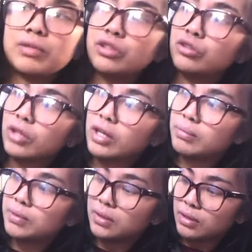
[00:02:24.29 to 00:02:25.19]
with
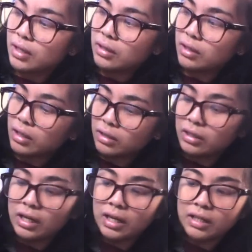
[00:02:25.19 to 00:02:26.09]
stripes. And then
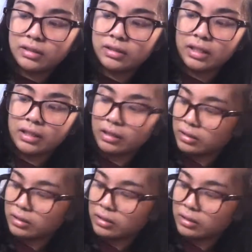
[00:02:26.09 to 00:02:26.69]
it has like